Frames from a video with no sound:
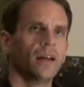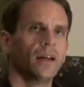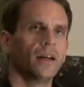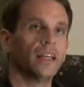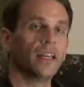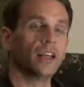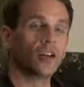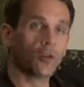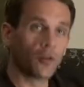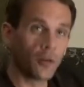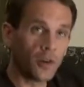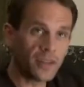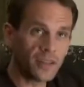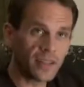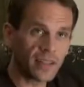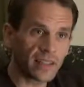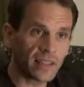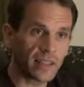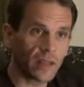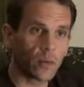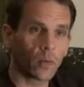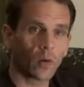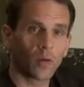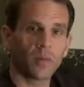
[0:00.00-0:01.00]

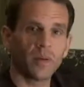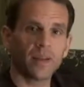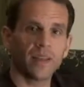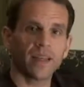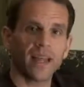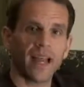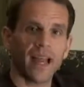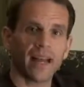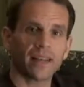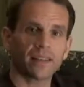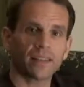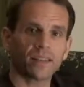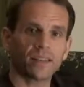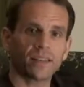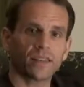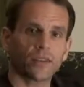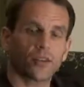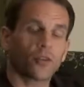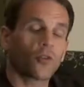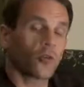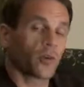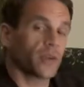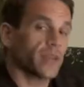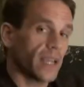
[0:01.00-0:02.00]
Increasingly, we're being asked to
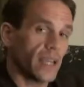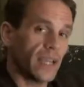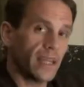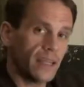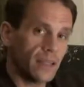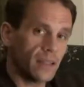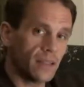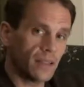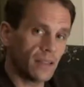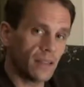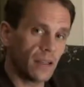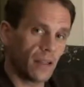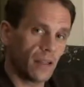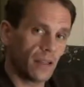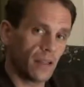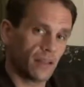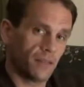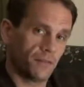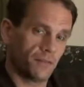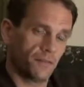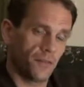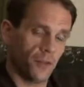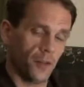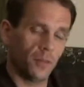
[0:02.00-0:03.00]
create
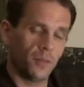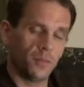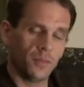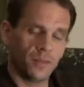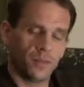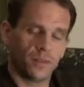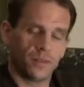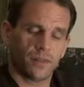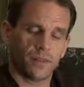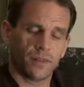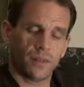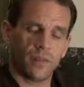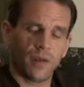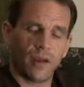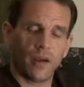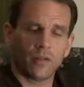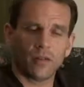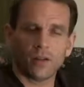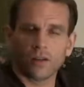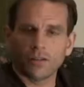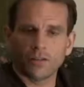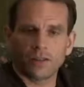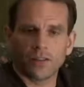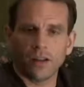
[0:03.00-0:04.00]
films about
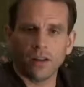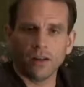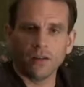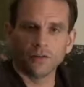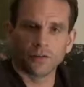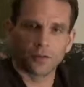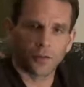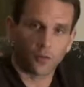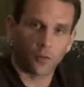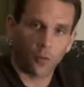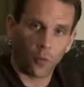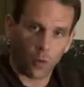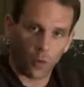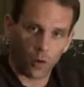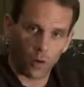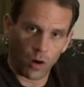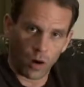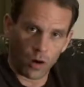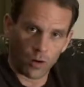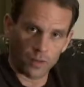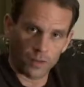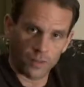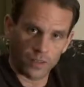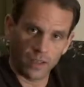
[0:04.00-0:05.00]
ourselves or for
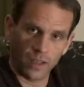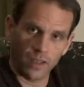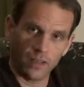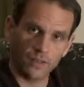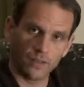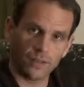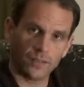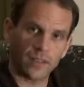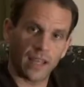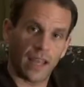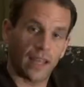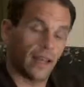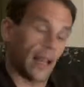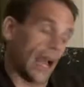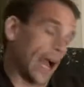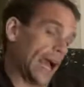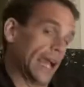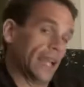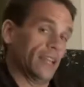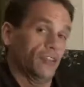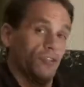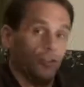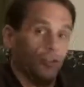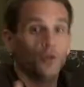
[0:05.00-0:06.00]
ourselves, and
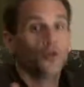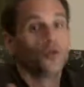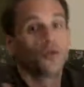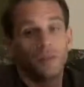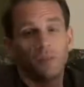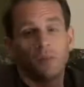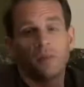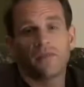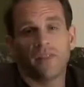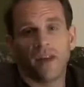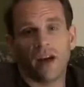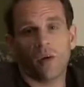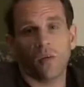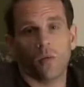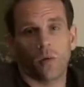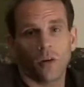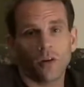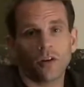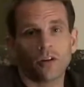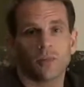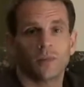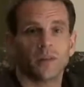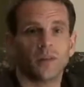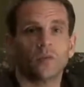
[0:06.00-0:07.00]
I do some of that
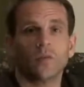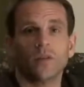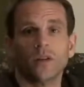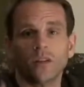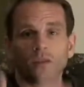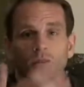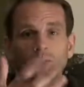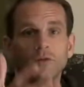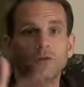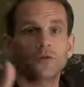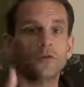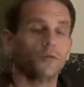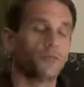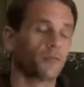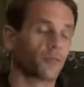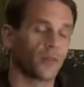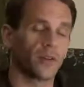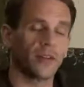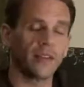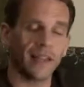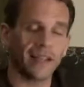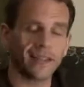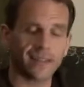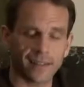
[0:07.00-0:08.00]
work. I mean, we do
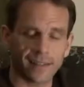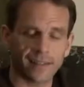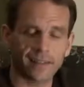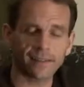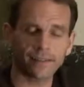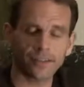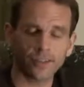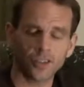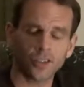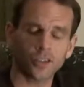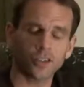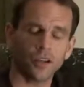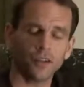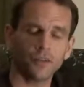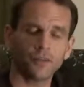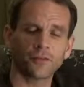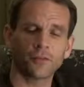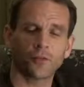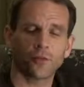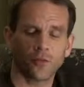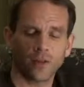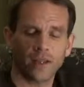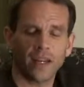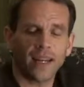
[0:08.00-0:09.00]
freelancing stuff,
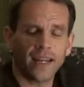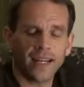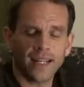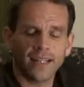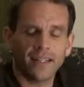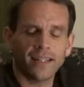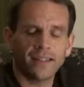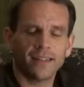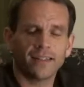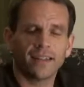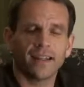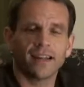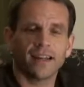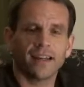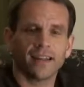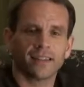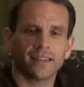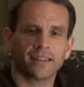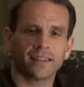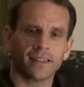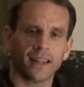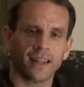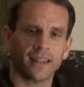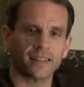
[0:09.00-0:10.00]
creating
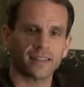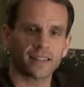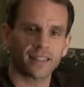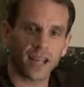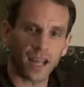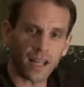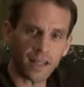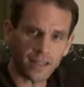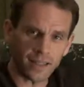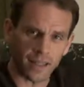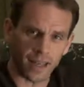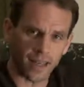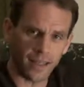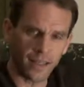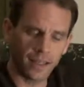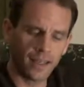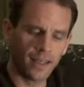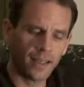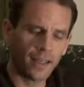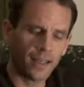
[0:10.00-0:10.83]
science content.